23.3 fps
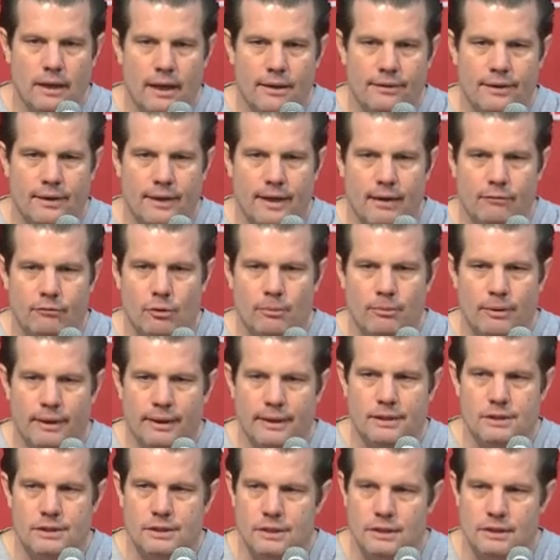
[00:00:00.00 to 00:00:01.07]
I think
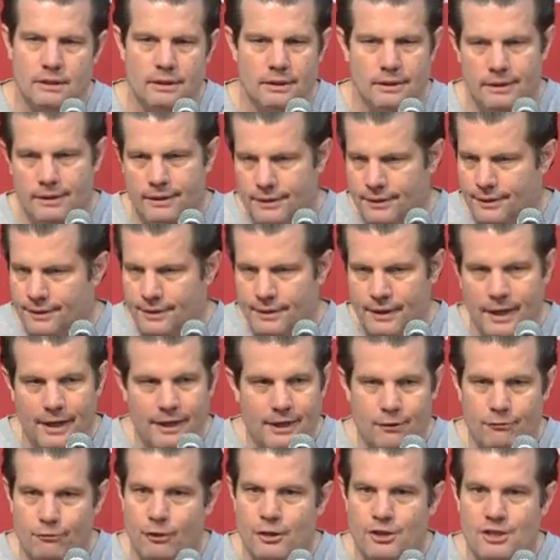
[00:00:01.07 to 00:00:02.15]
everybody's a
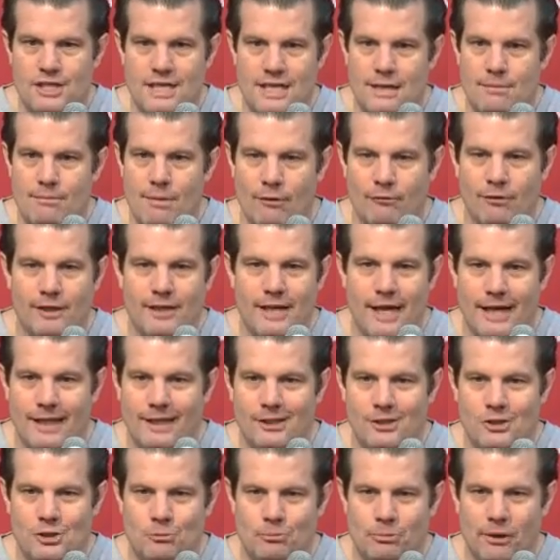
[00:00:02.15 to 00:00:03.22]
different team every day
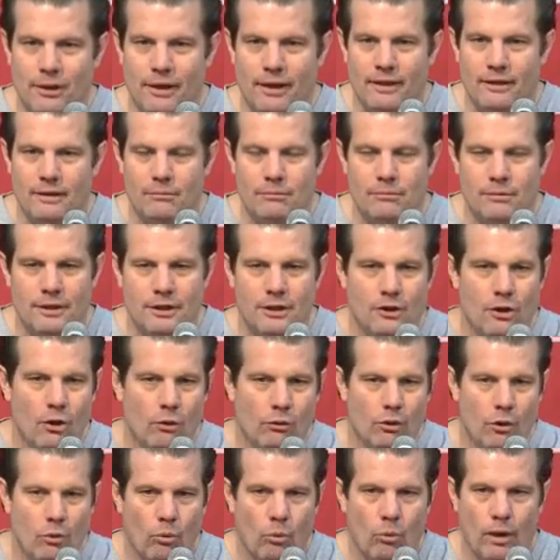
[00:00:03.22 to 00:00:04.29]
that you play them, and you
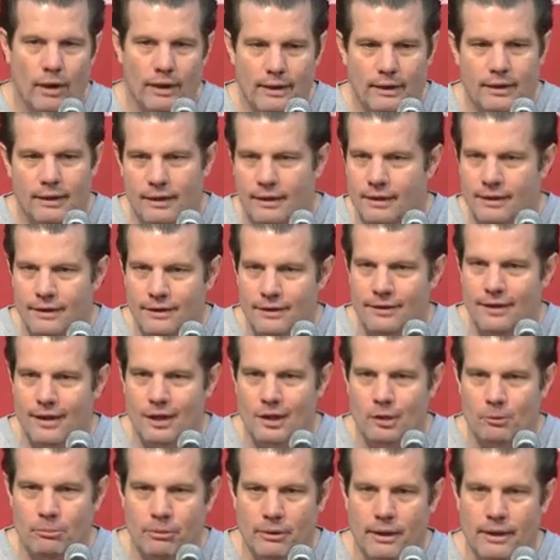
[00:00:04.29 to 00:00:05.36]
don't know what they
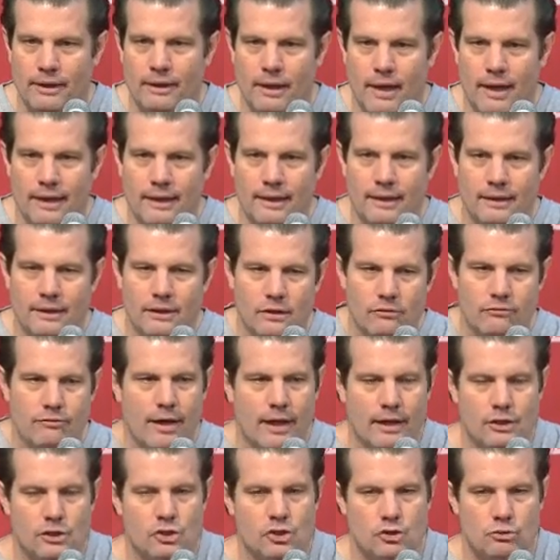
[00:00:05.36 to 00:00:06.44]
could play like, and you've got
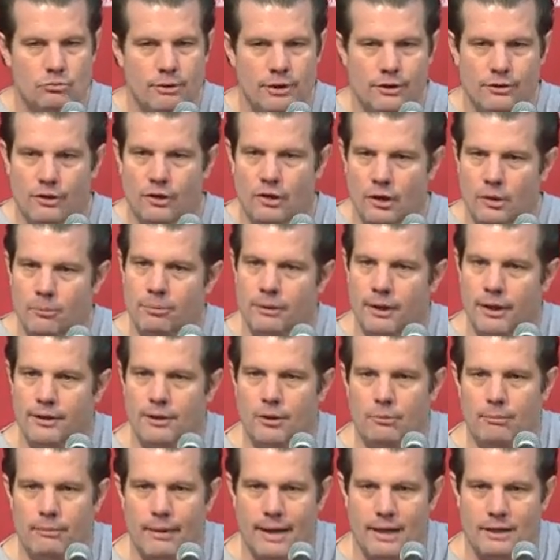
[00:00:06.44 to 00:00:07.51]
to assume that they're going to play
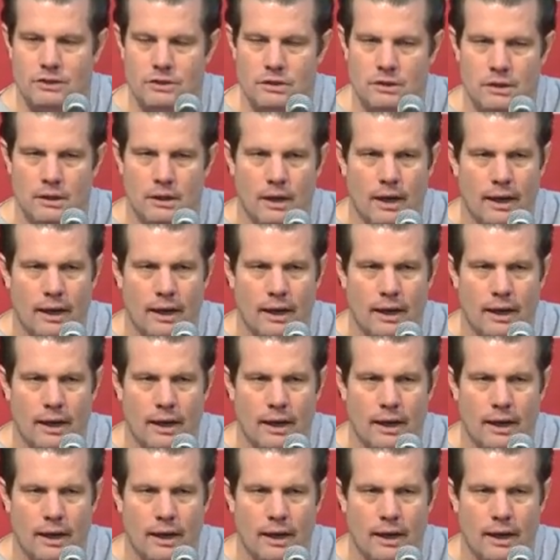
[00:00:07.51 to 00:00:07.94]
their best.